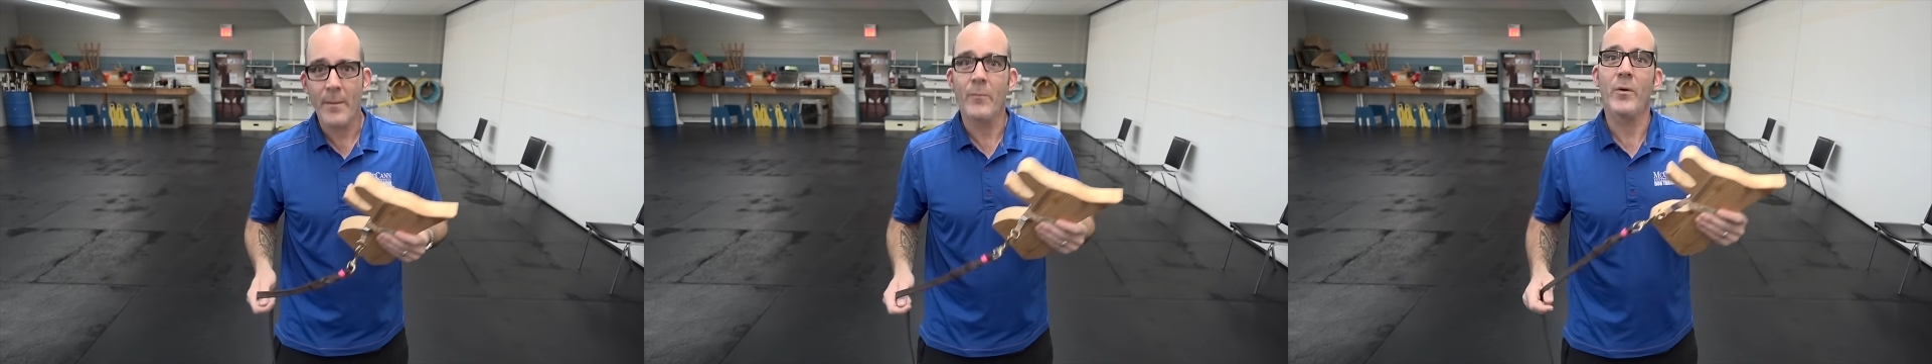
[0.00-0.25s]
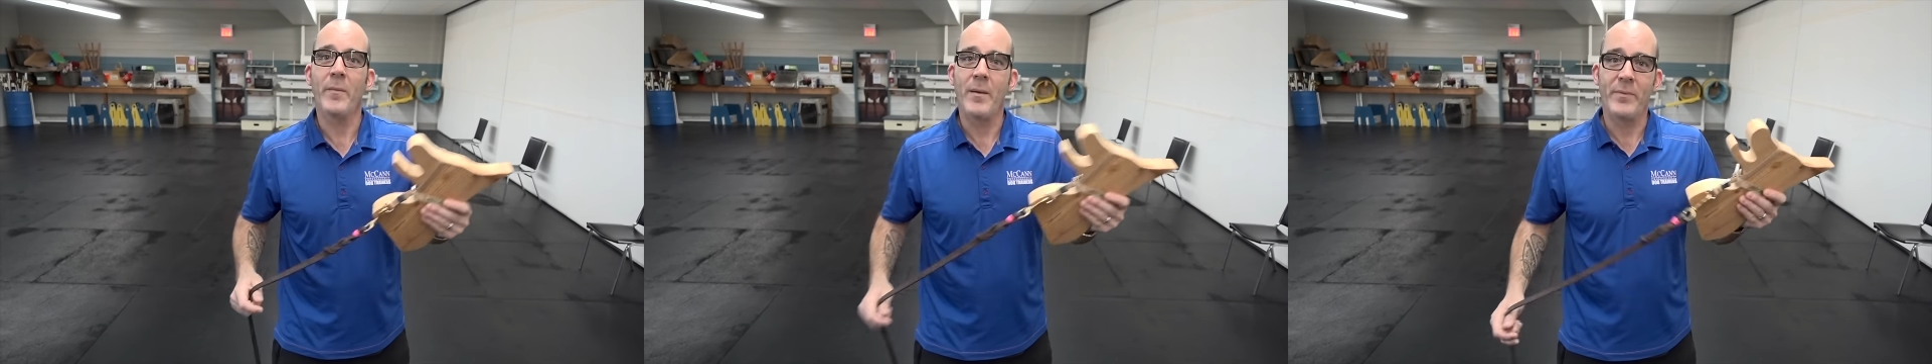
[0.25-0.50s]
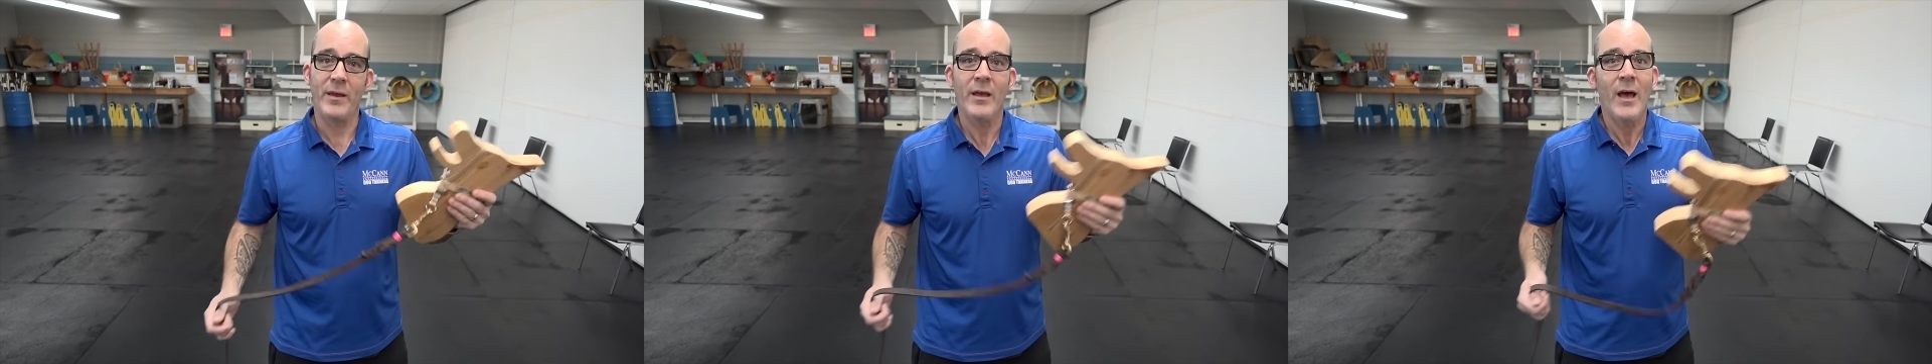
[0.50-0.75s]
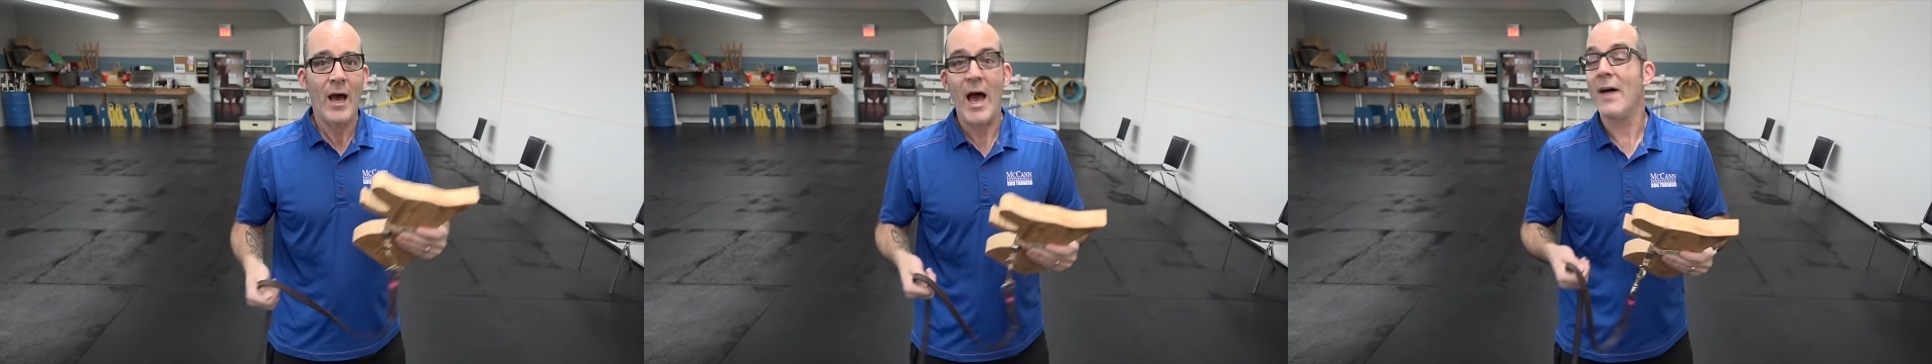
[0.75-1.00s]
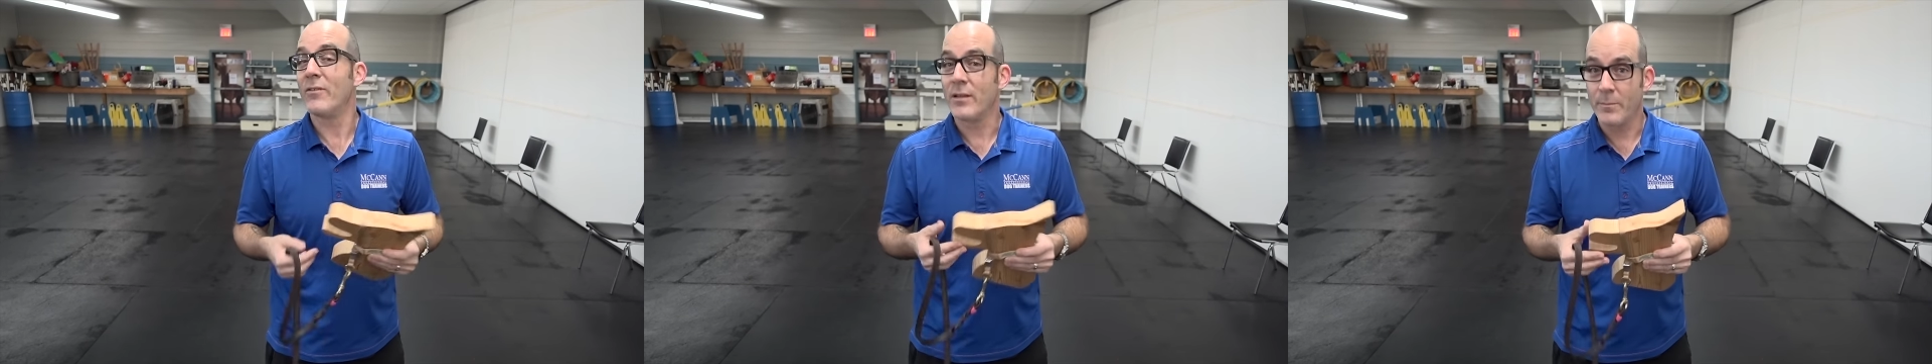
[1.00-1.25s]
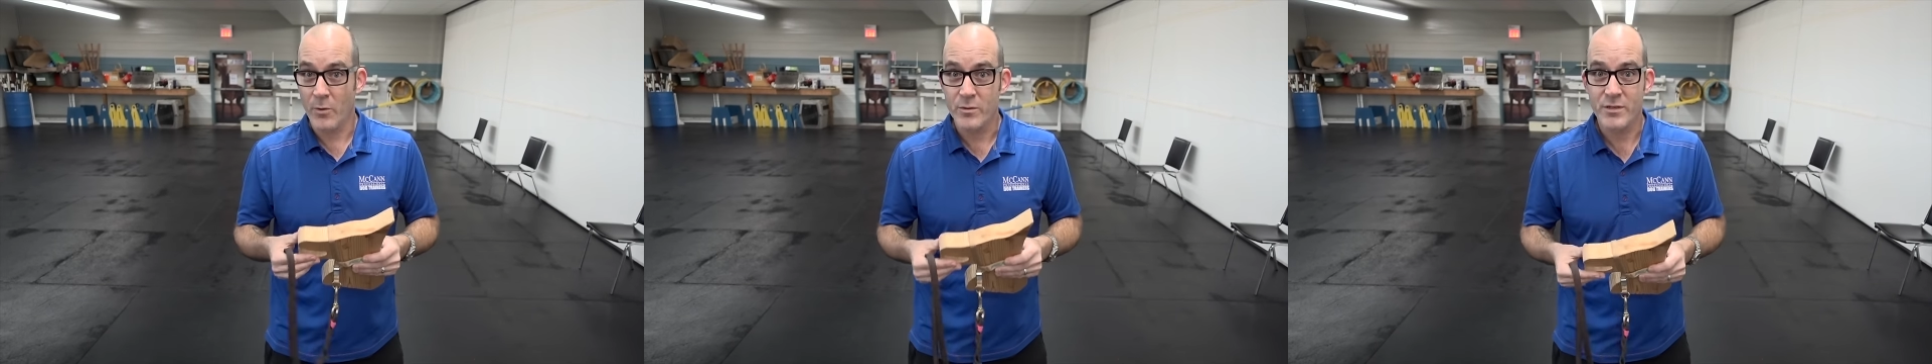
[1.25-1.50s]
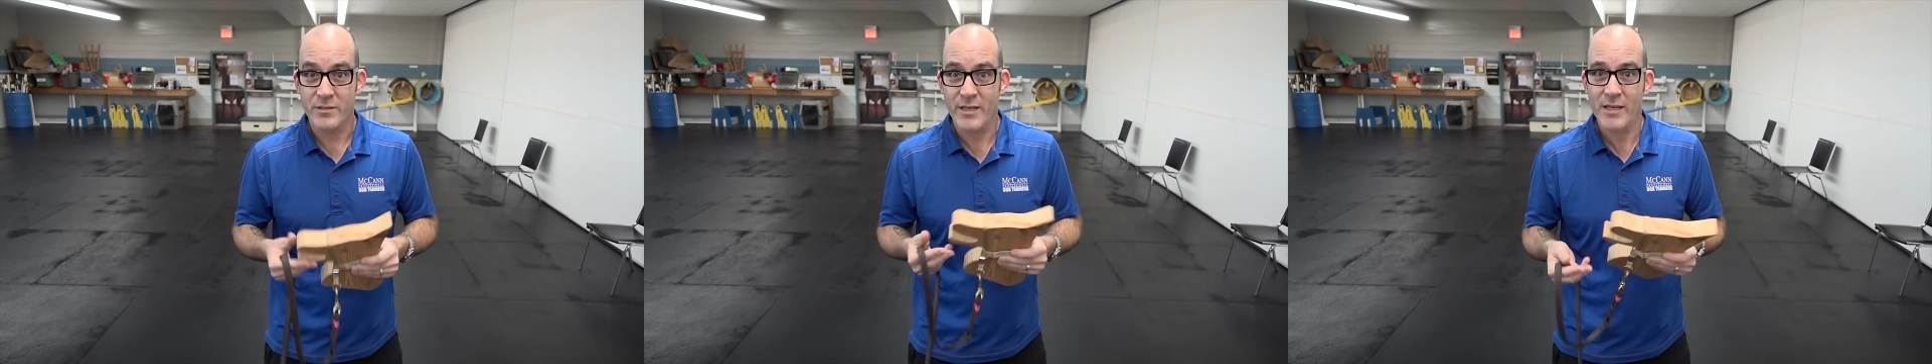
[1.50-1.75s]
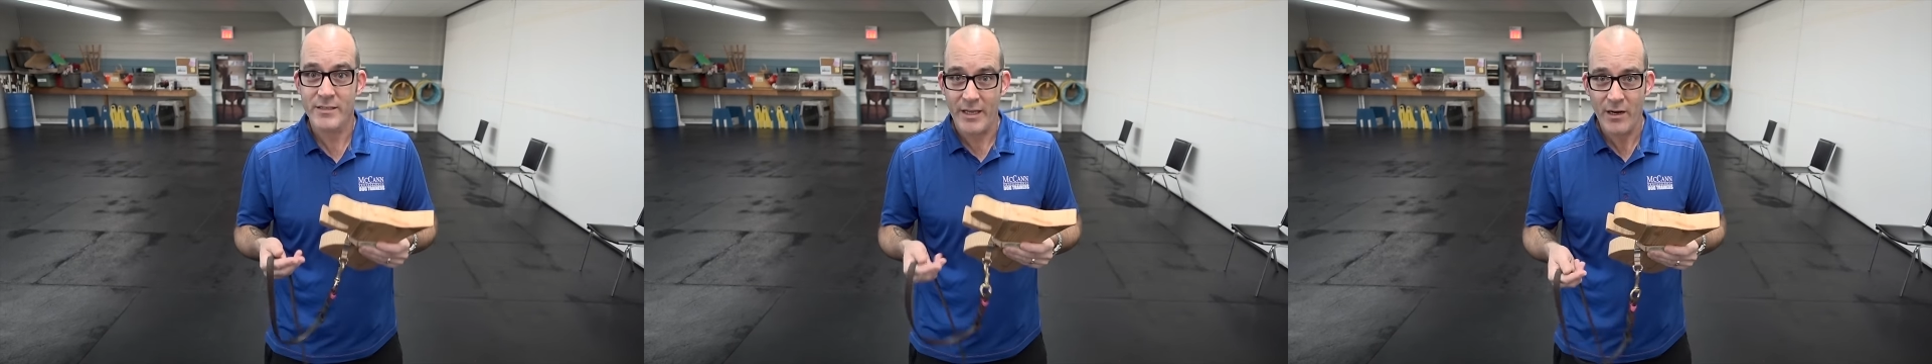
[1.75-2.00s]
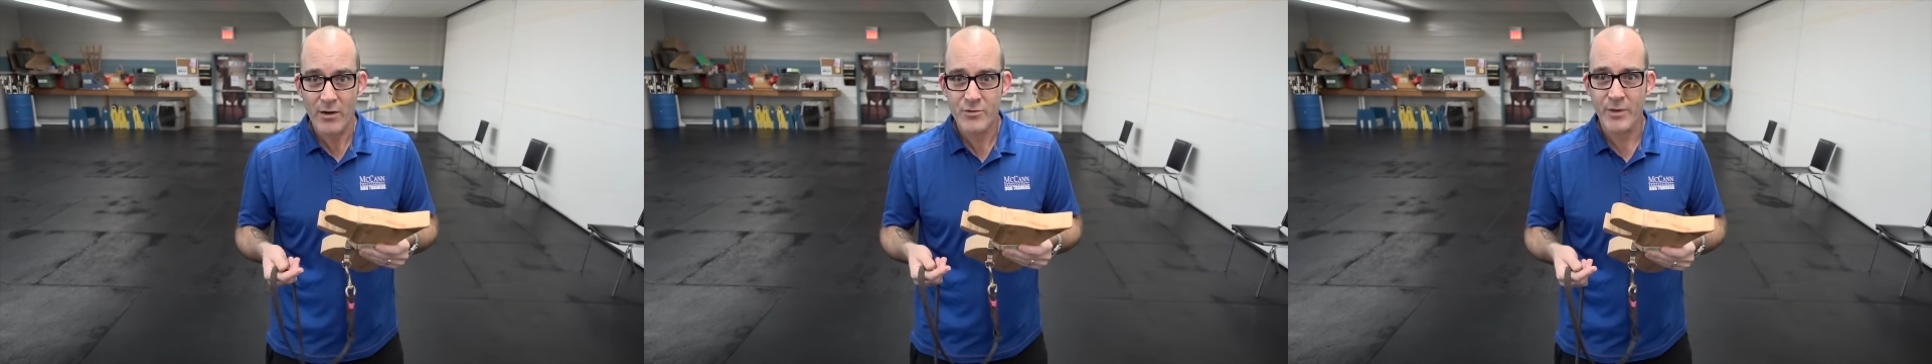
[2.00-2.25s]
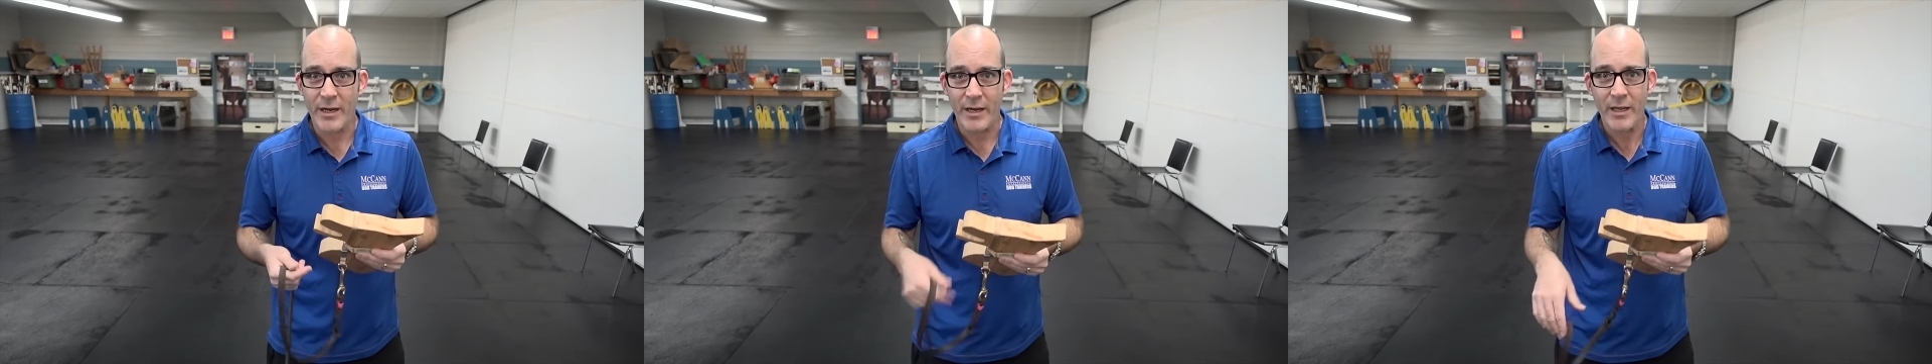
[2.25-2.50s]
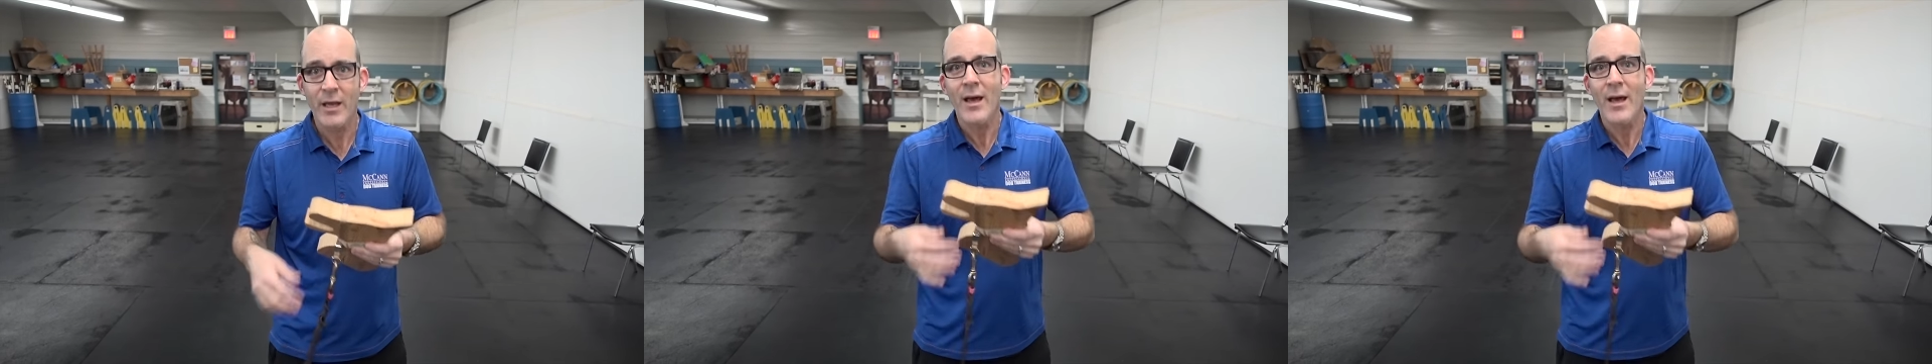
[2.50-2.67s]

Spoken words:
and we might be having a little more success in our training,